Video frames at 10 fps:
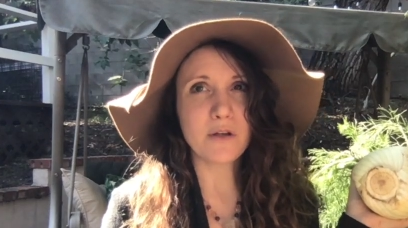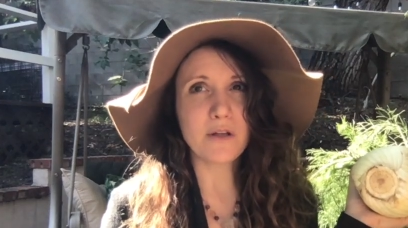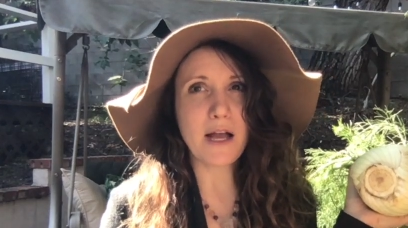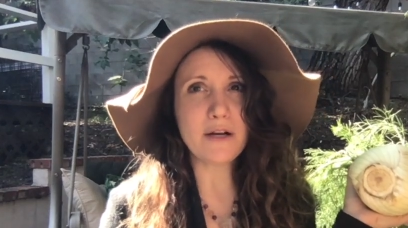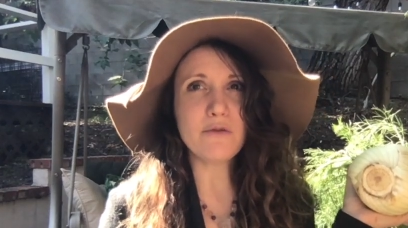
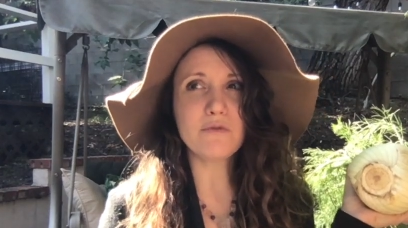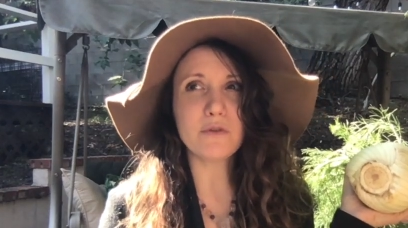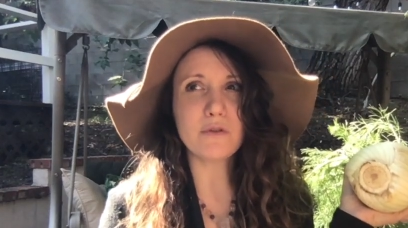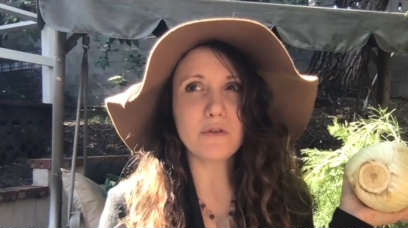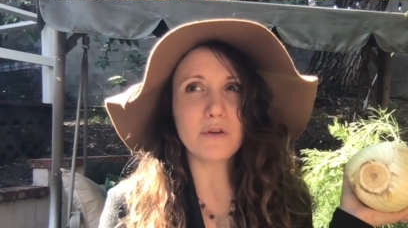I don't
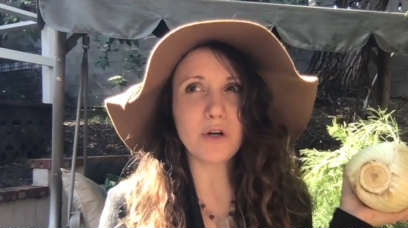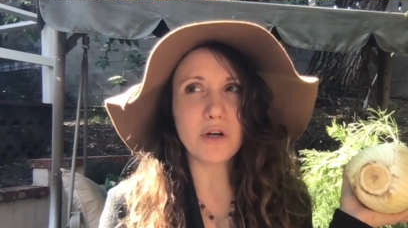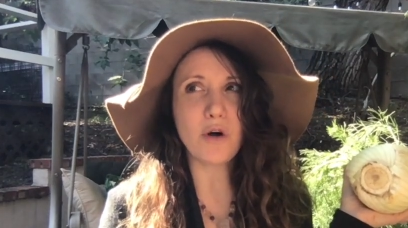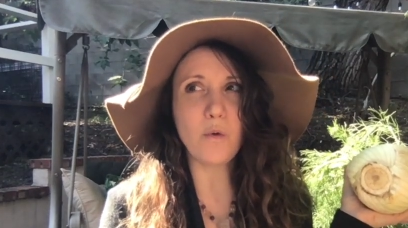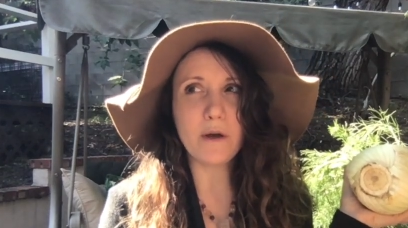
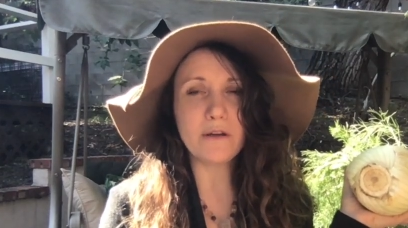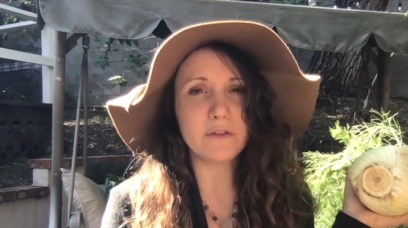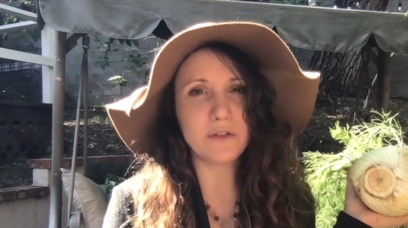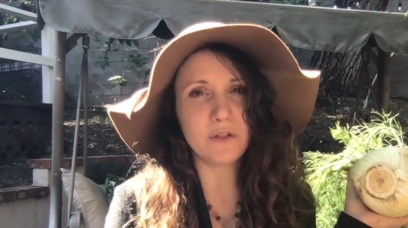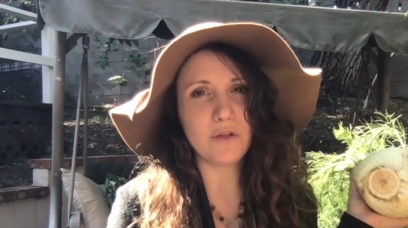cook
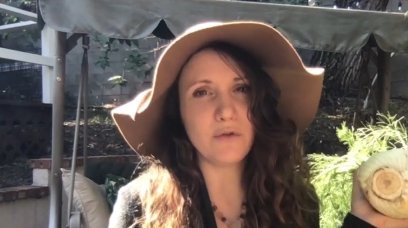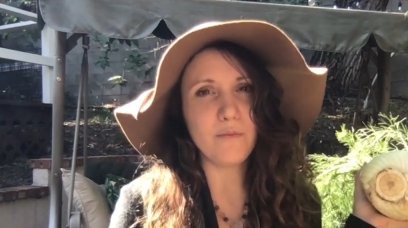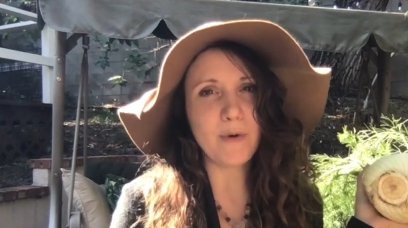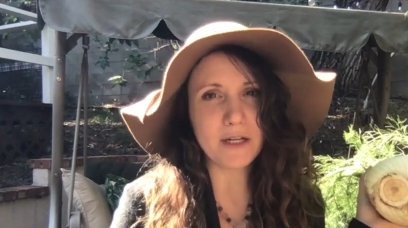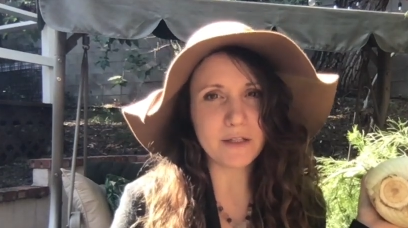oils too
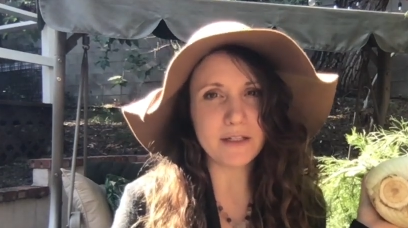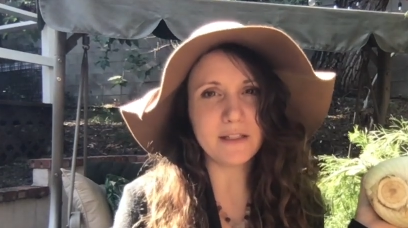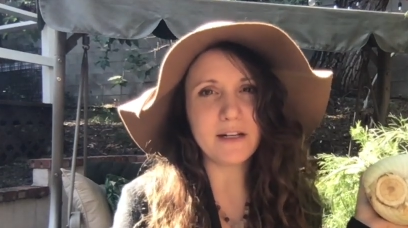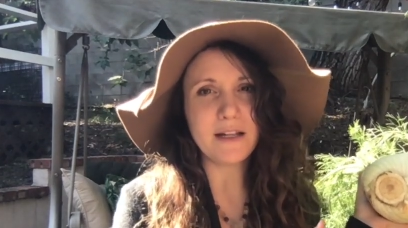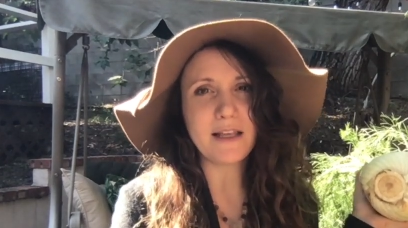much because
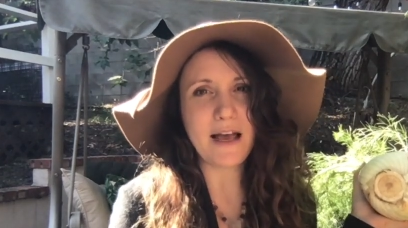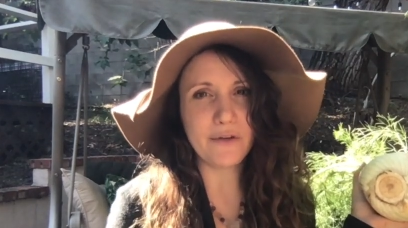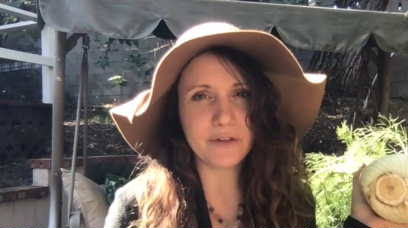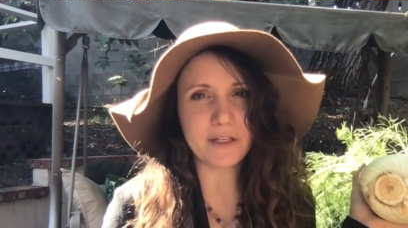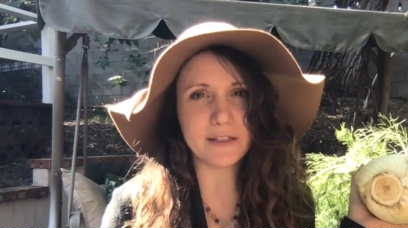it's not the
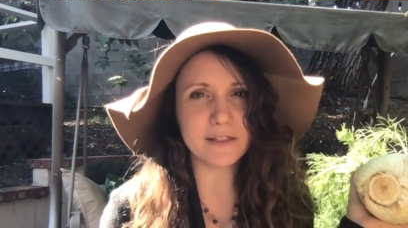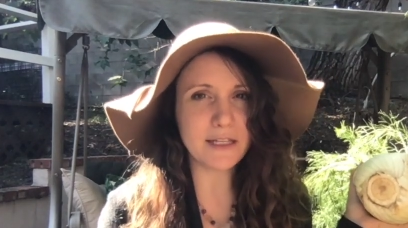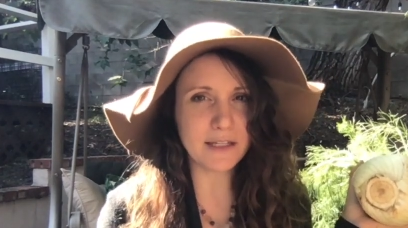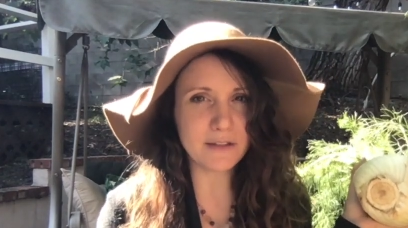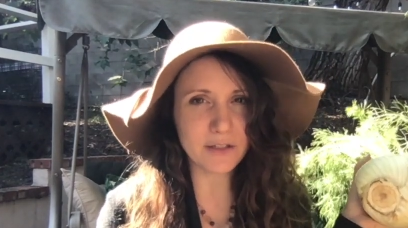healthiest
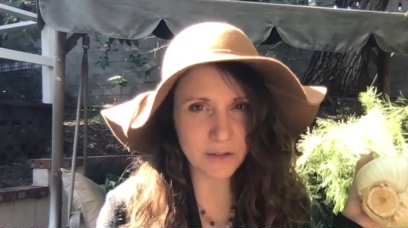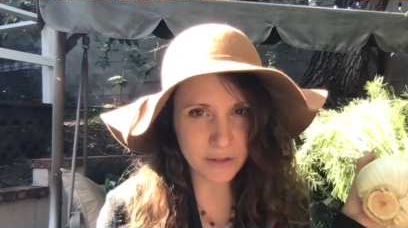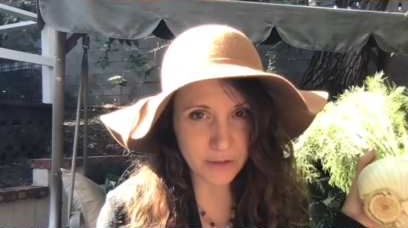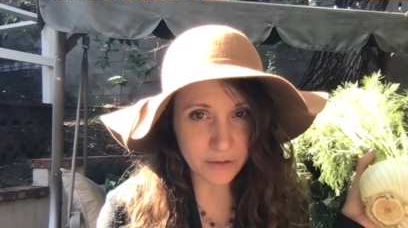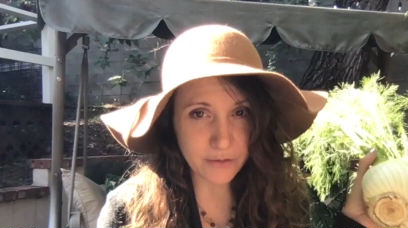thing to
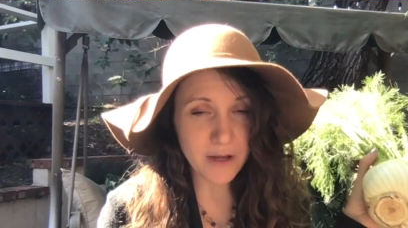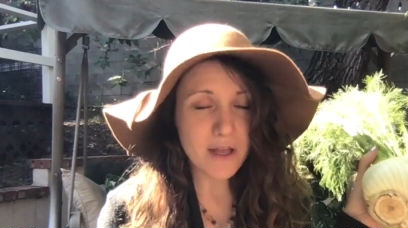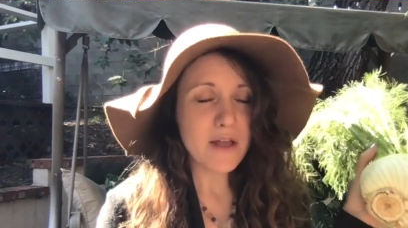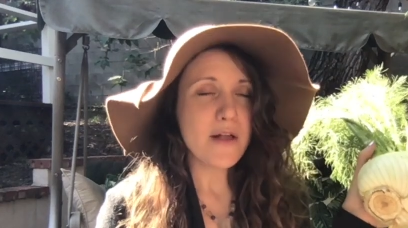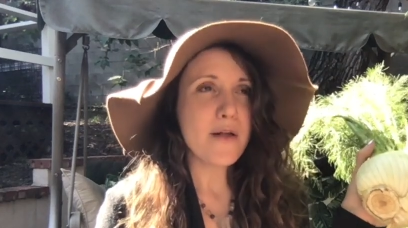do,
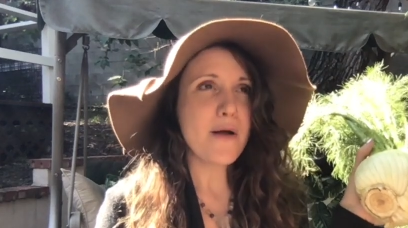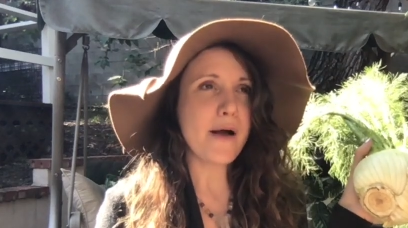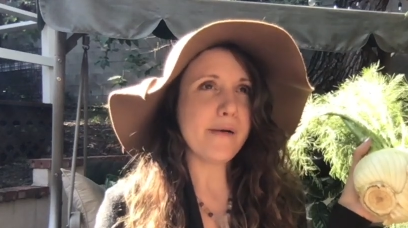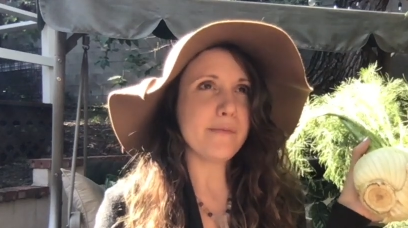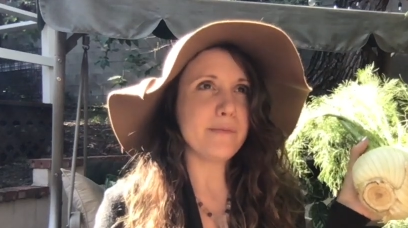
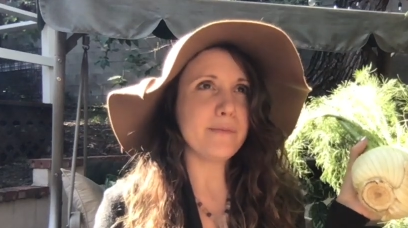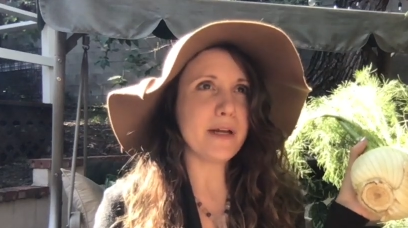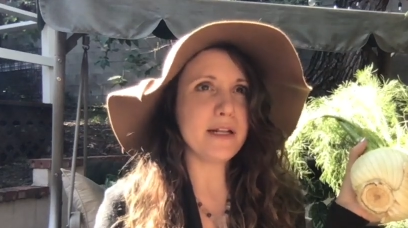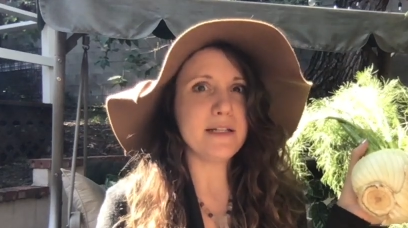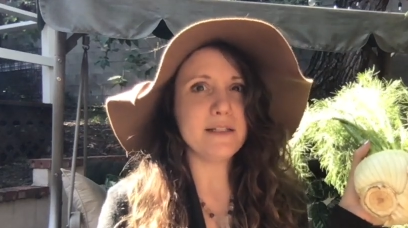
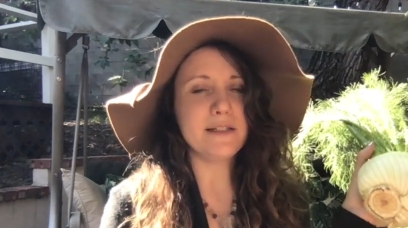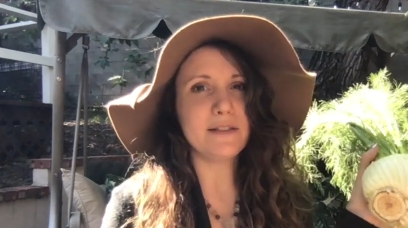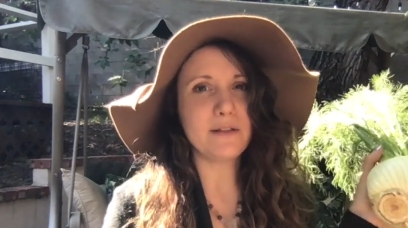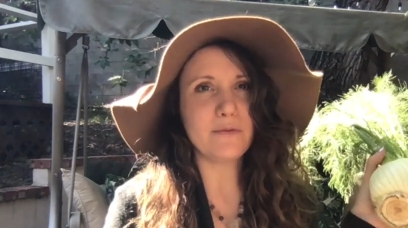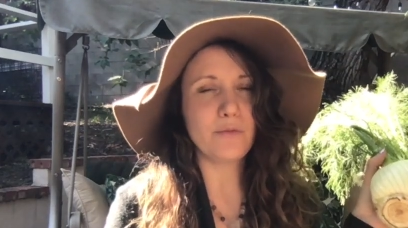but it's
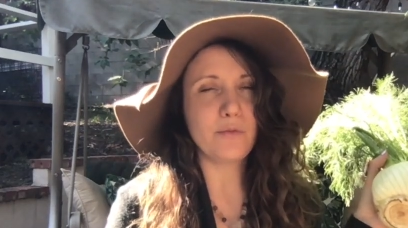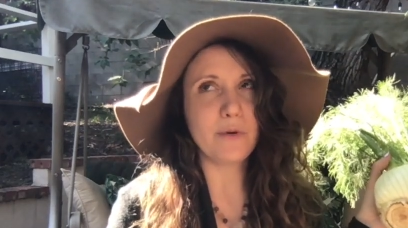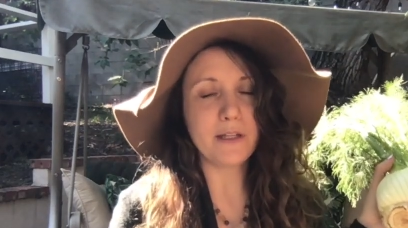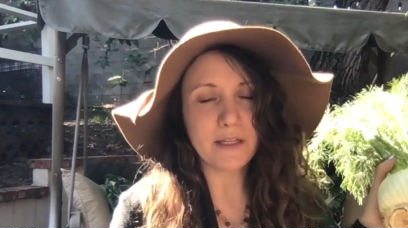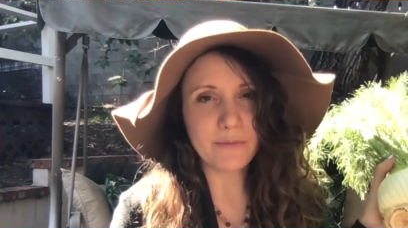
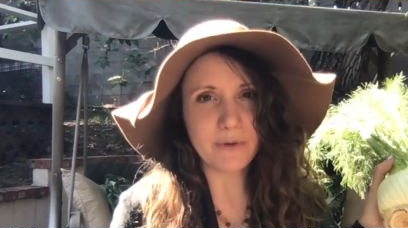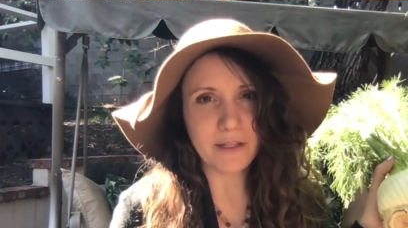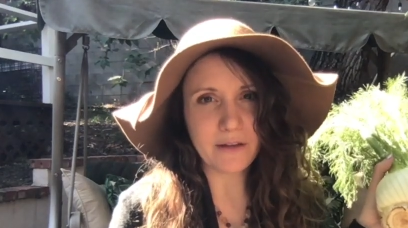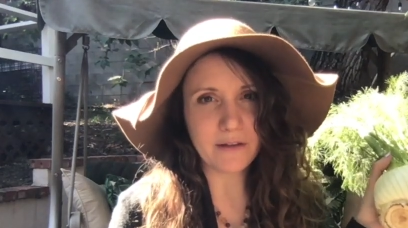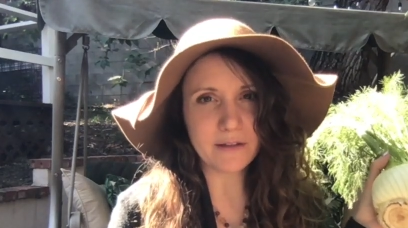really,
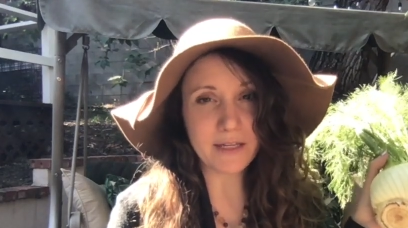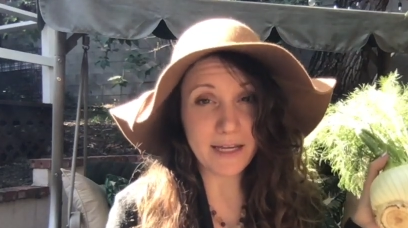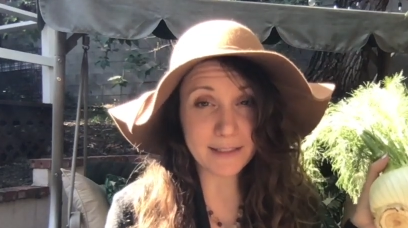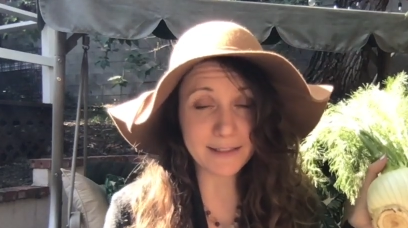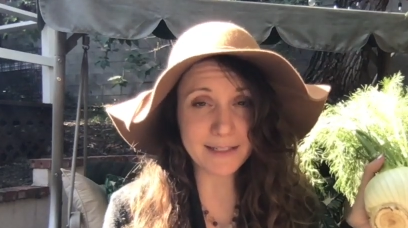really
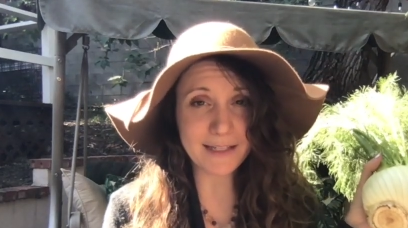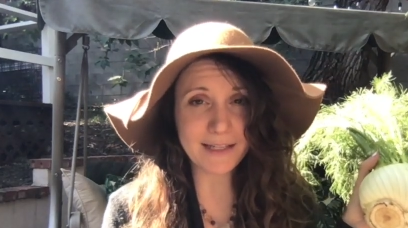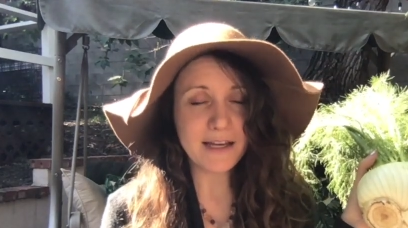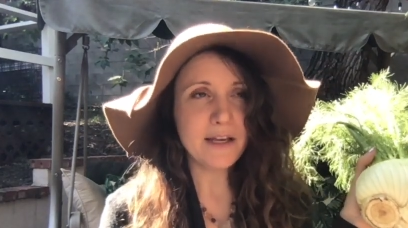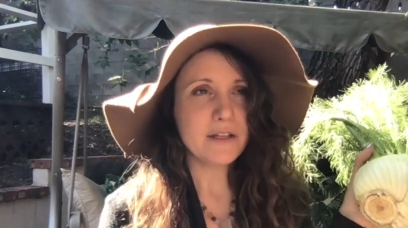tasty.